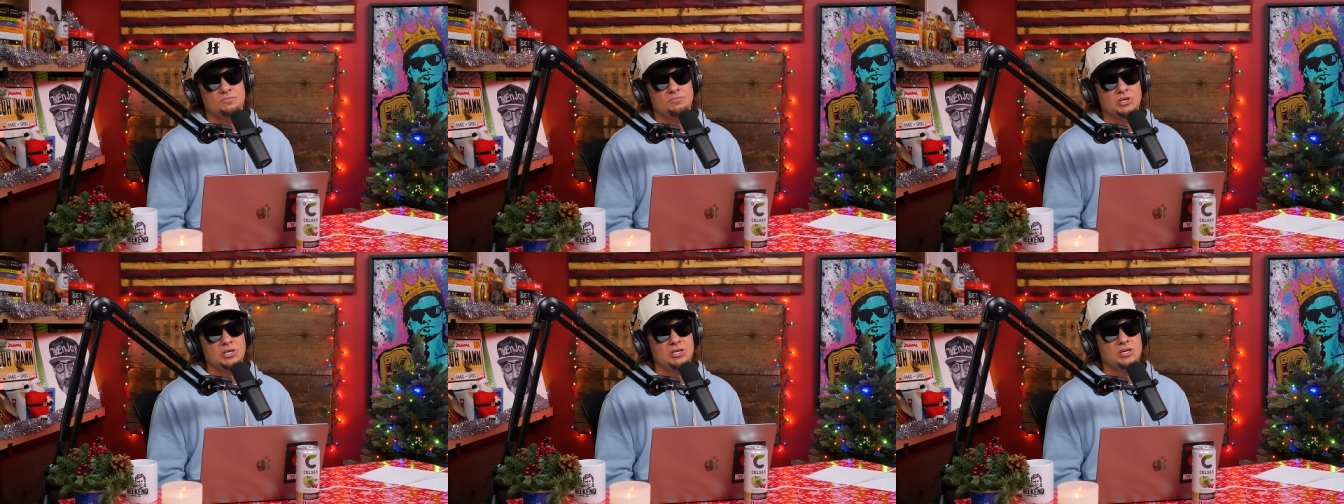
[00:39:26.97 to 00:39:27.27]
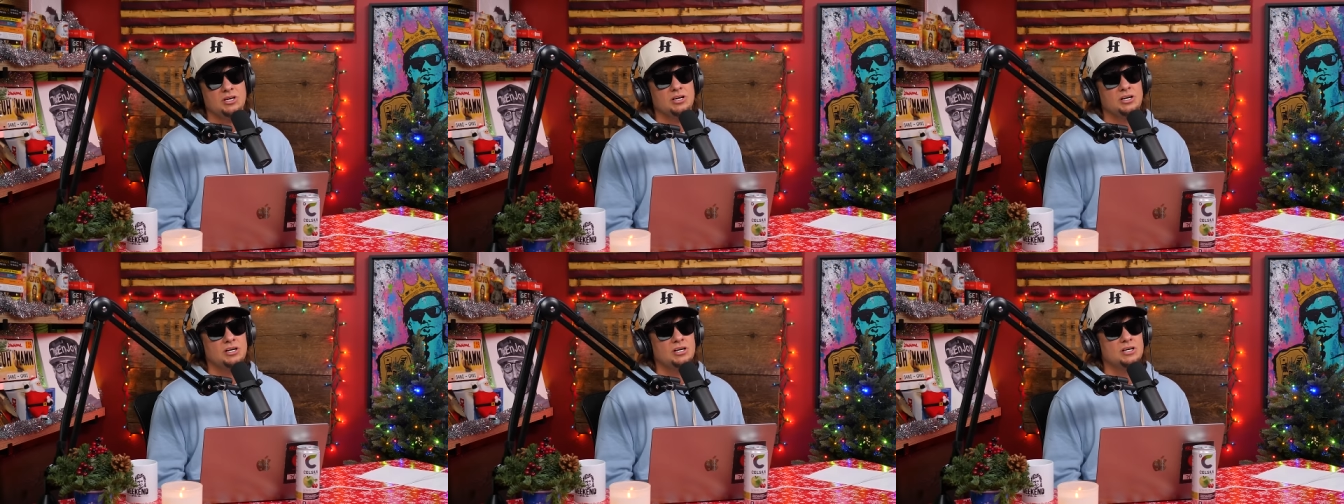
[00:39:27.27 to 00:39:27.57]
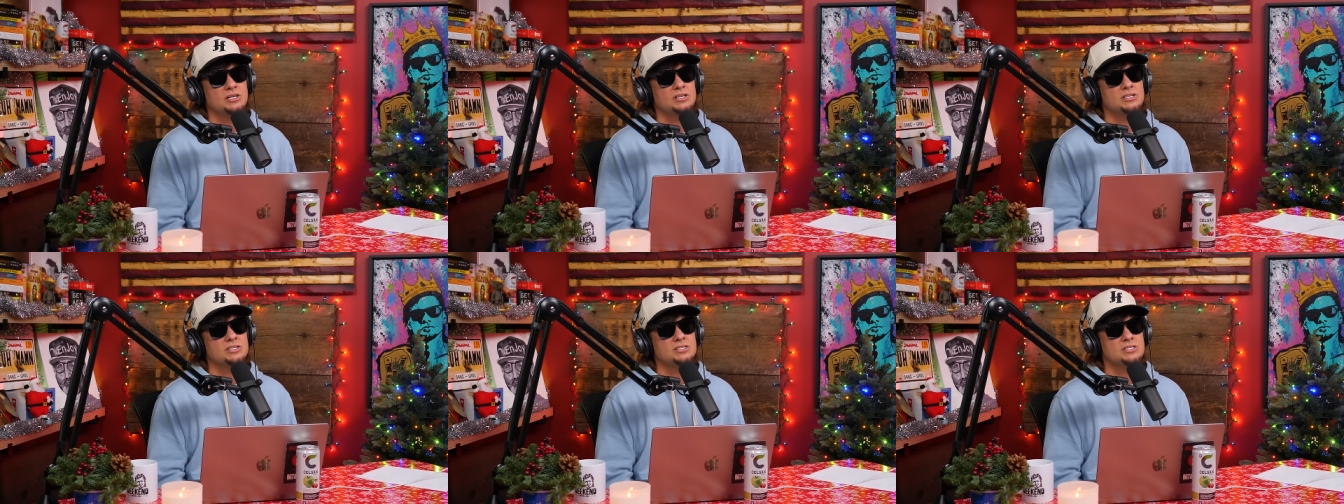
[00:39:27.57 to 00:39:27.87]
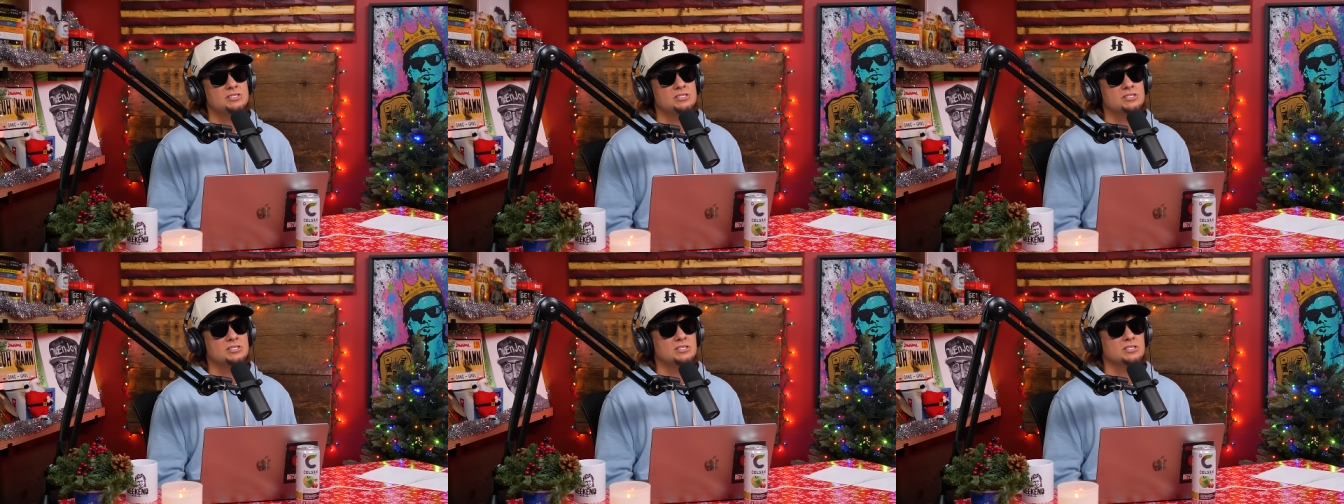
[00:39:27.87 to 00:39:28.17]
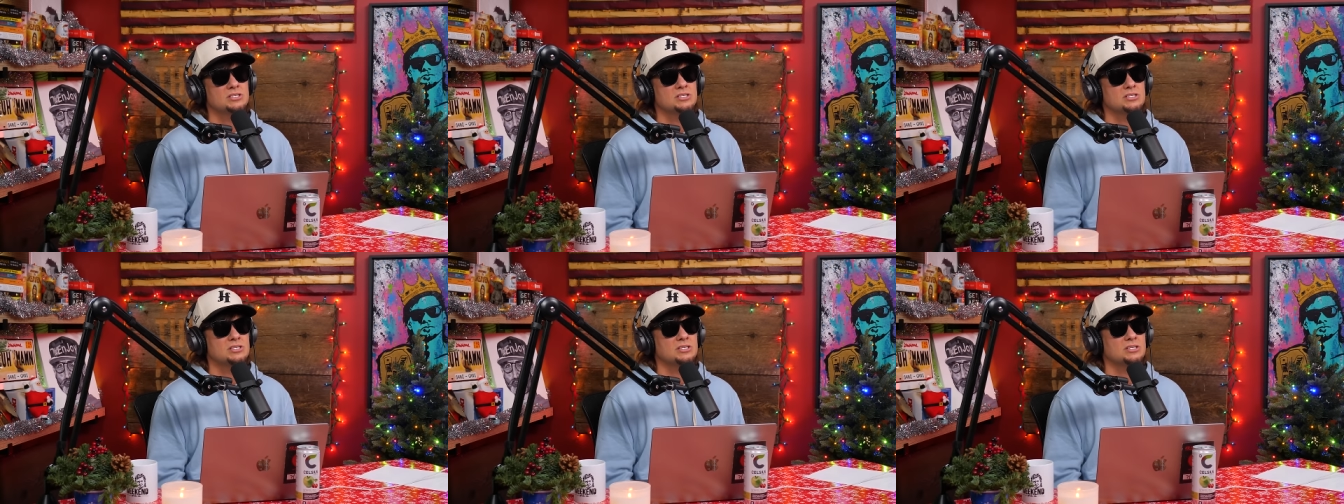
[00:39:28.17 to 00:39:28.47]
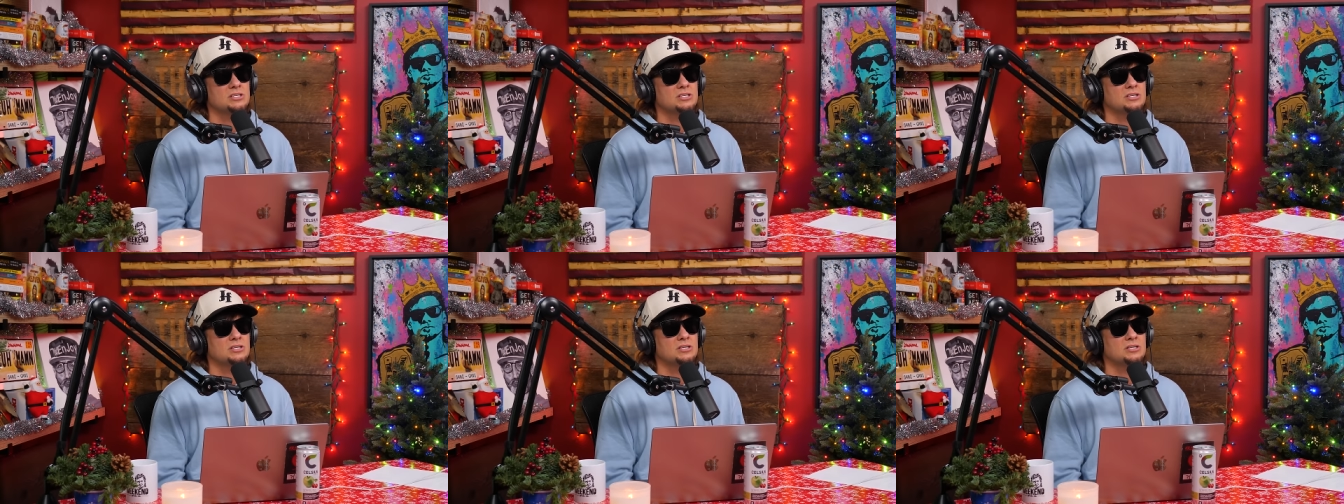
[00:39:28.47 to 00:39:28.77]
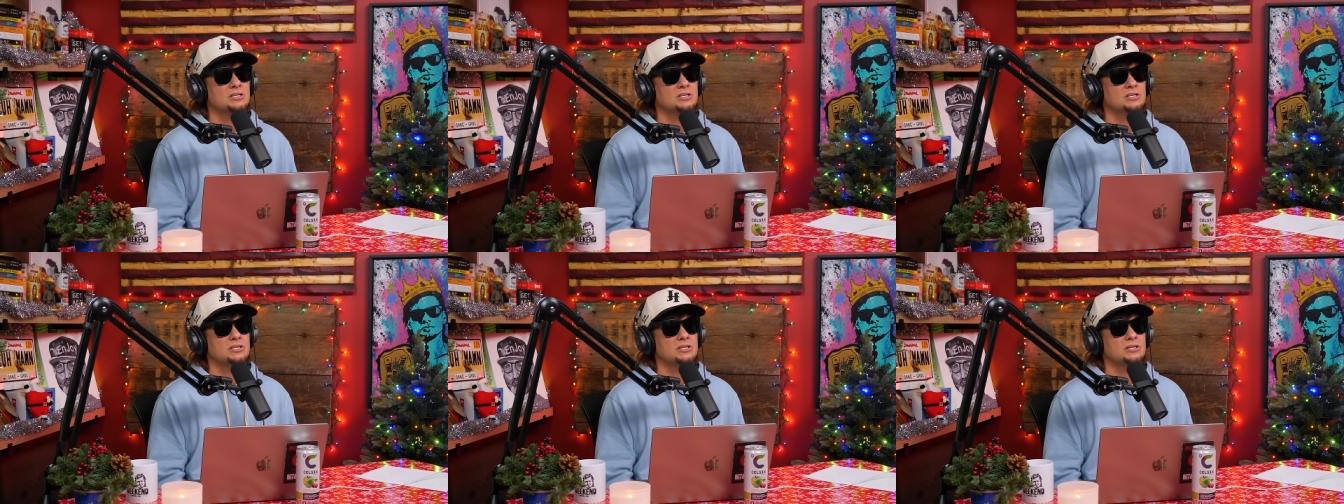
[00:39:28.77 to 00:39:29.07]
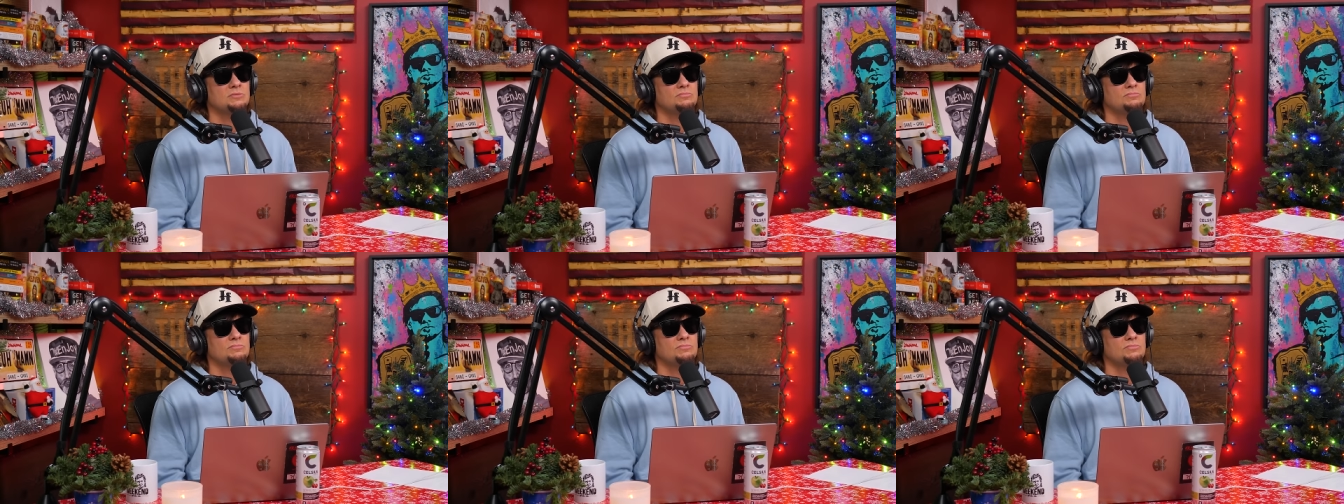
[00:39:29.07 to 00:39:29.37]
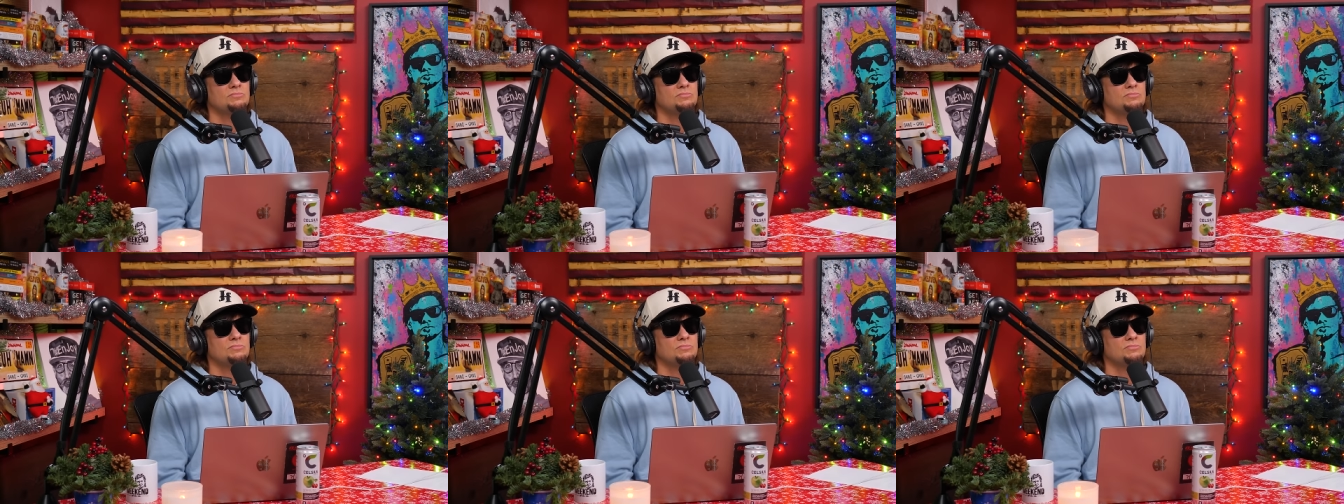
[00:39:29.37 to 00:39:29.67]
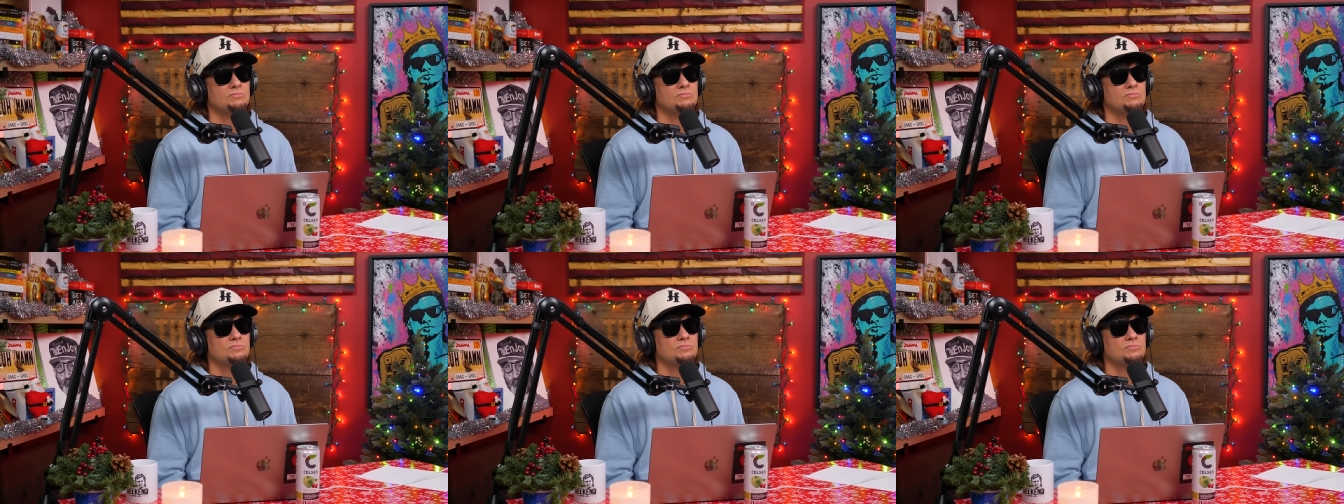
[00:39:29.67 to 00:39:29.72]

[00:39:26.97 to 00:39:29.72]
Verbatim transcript: because um